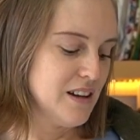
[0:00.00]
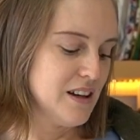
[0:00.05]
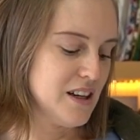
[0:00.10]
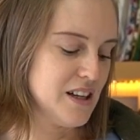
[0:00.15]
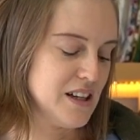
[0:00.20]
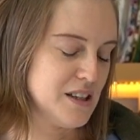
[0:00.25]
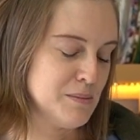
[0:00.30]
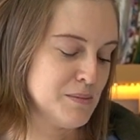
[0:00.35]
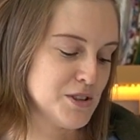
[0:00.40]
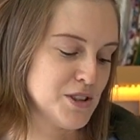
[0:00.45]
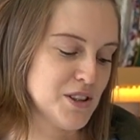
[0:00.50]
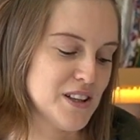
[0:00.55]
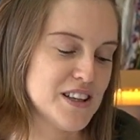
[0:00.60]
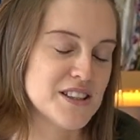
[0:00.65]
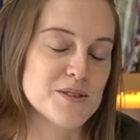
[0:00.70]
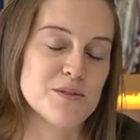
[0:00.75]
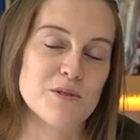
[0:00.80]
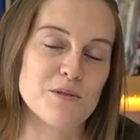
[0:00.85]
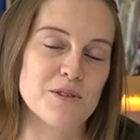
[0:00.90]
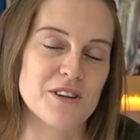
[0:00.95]
Um, so
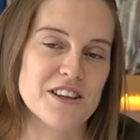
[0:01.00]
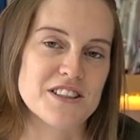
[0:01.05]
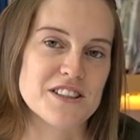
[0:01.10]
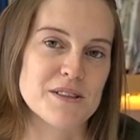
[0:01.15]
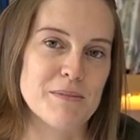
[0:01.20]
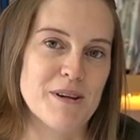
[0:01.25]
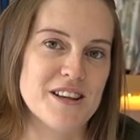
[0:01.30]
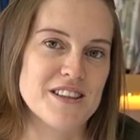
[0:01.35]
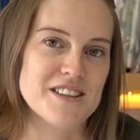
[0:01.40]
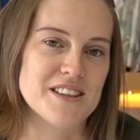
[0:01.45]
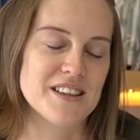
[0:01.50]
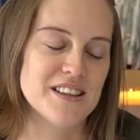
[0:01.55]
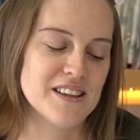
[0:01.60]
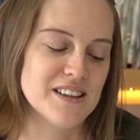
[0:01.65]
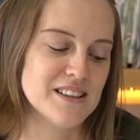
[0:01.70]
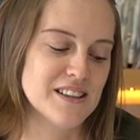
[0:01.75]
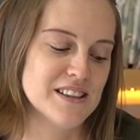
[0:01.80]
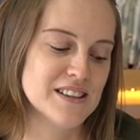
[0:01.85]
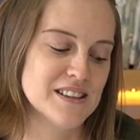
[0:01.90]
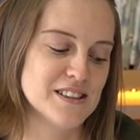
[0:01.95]
that's what we're
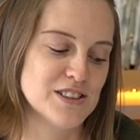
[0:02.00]
estimating.